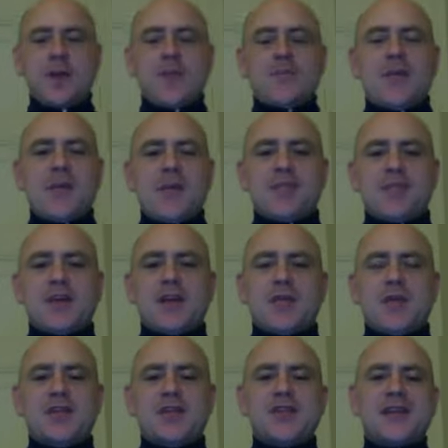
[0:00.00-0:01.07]
that the
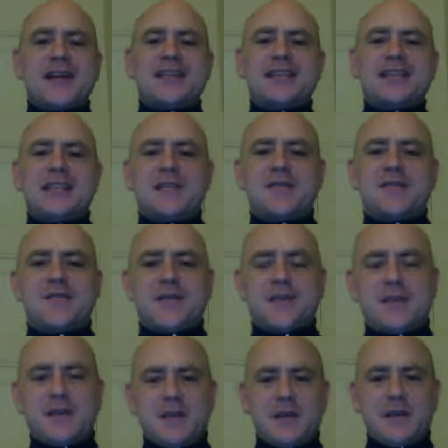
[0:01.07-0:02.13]
original idea of
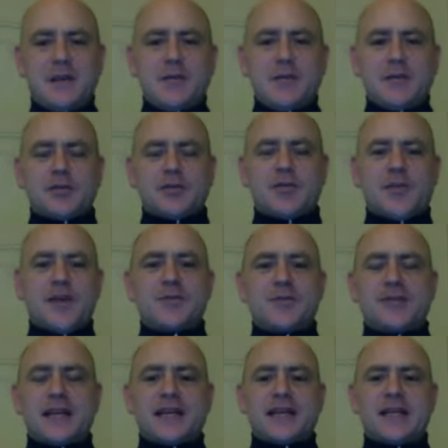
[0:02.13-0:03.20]
the emotional freedom
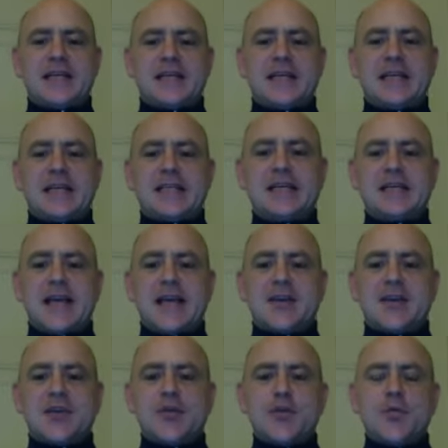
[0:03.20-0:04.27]
technique is that
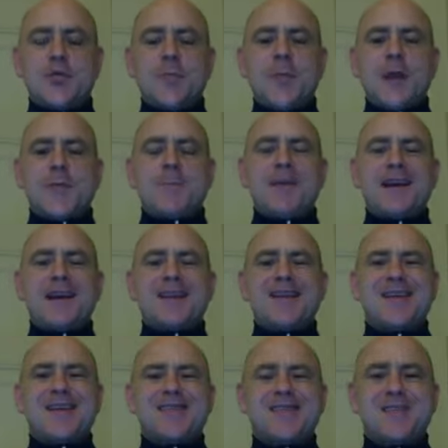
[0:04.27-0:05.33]
you
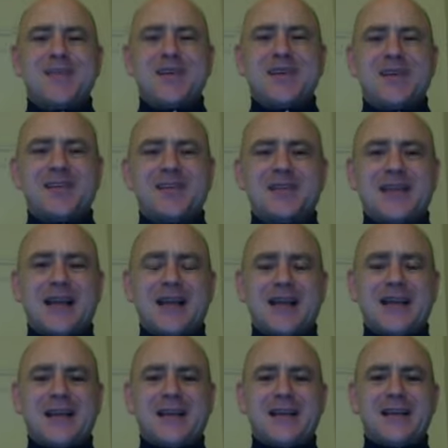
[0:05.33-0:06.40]
pick something that
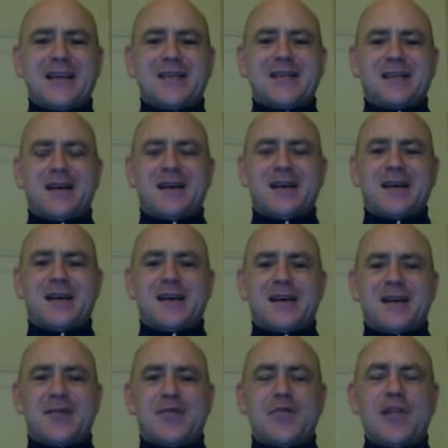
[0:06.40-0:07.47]
is
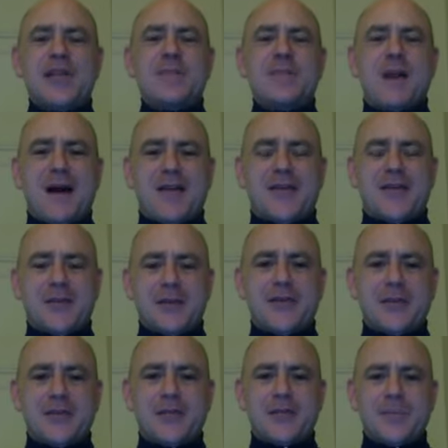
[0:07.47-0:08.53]
really bothering
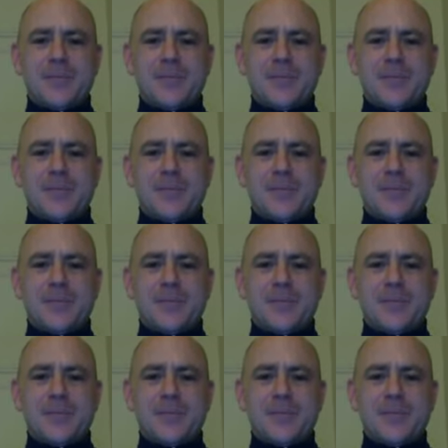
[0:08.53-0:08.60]
you,